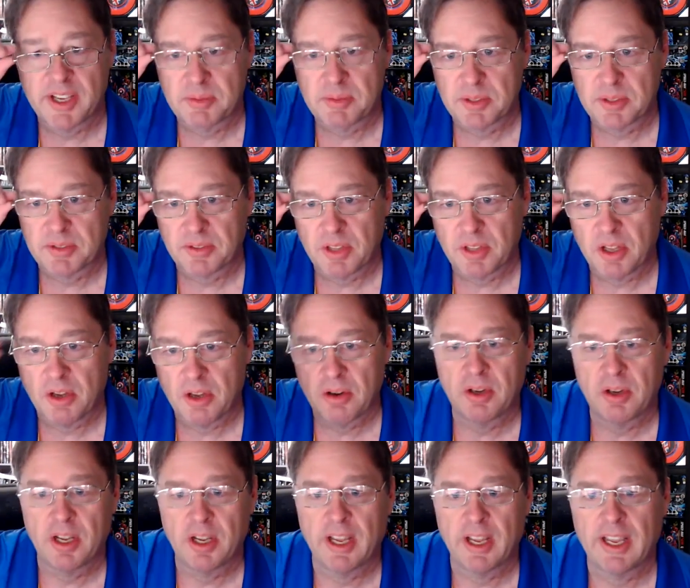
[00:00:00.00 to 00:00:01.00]
Flow,
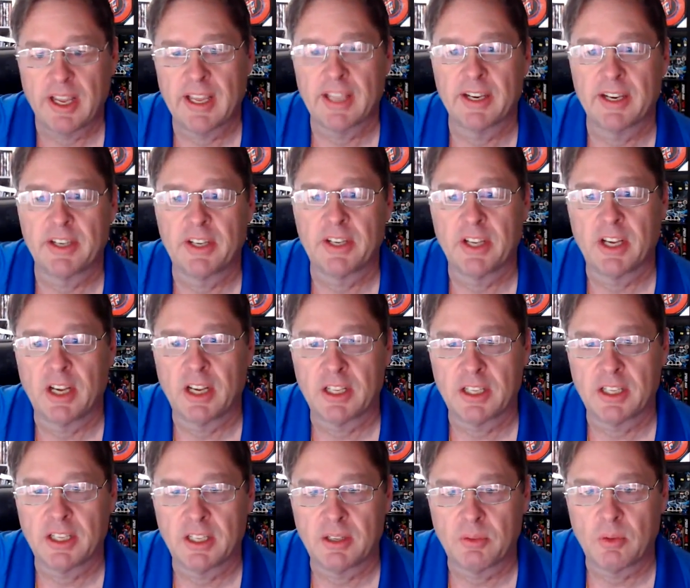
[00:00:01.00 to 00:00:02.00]
and
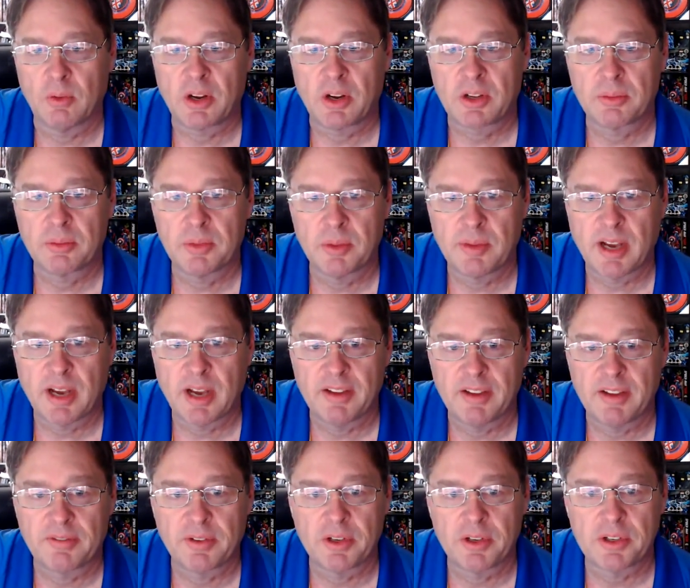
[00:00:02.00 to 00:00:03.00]
welcome to my
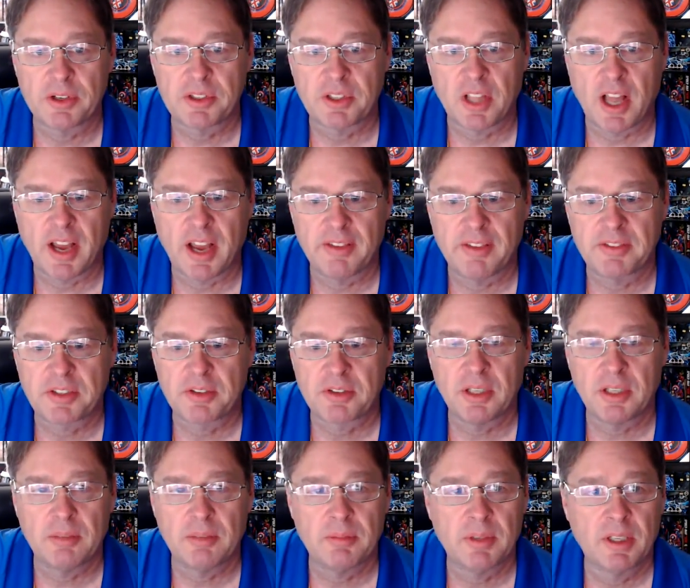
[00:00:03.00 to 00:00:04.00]
first live
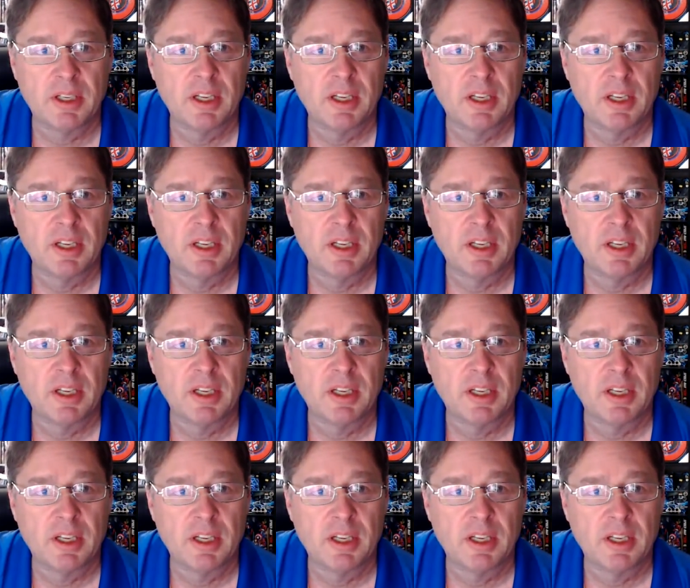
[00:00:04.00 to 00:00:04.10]
stream.